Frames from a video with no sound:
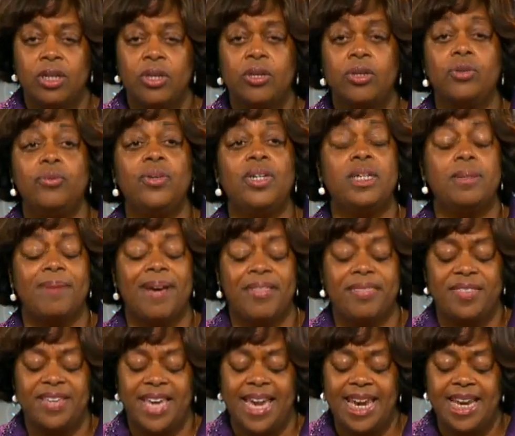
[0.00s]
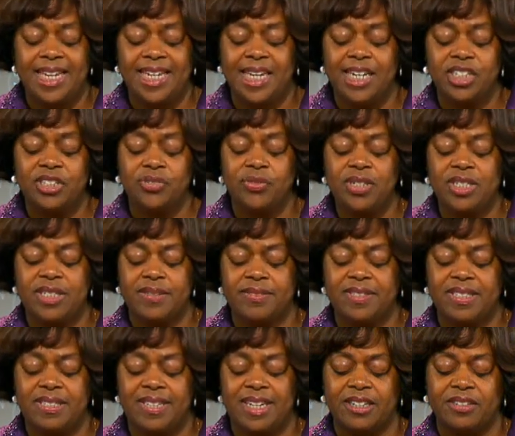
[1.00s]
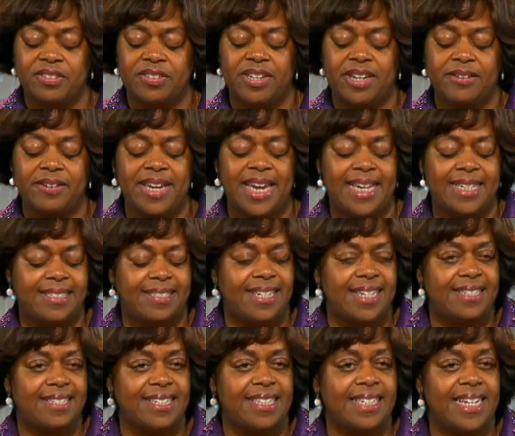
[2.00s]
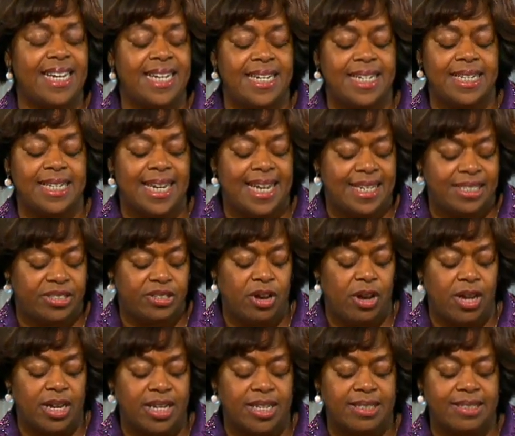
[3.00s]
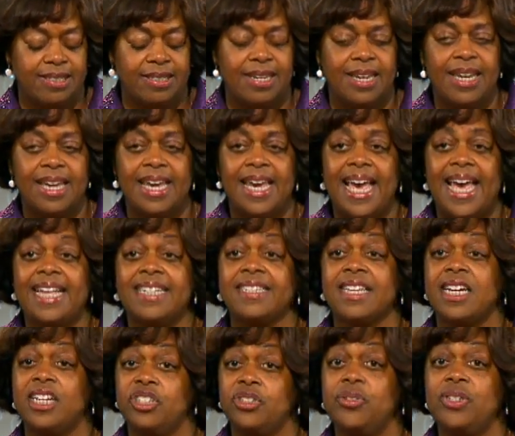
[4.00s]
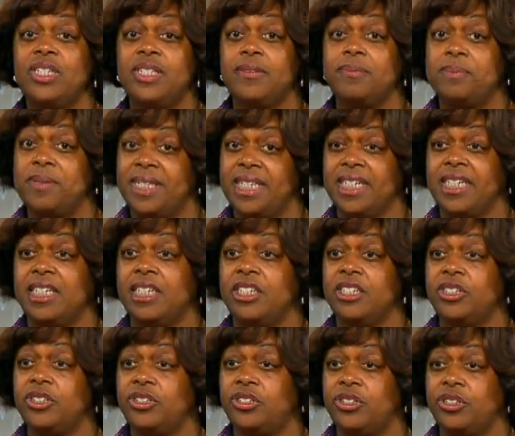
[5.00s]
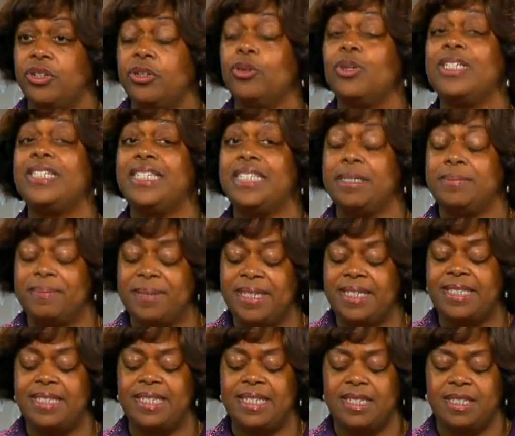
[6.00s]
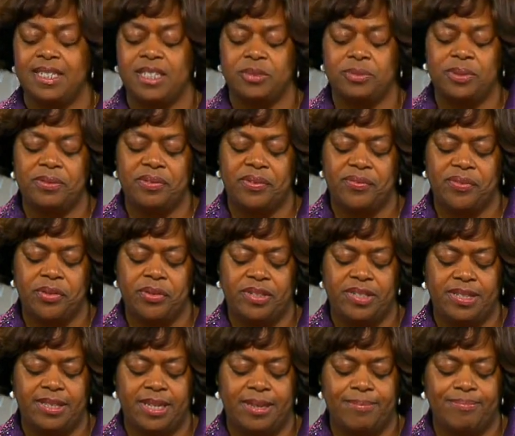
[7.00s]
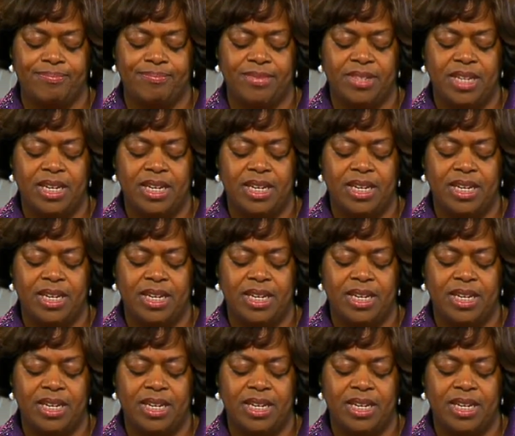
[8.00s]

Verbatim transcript: You'll read about the eight countries of the Secretary has designated last August as countries of particular concern, or CPCs as we refer to them,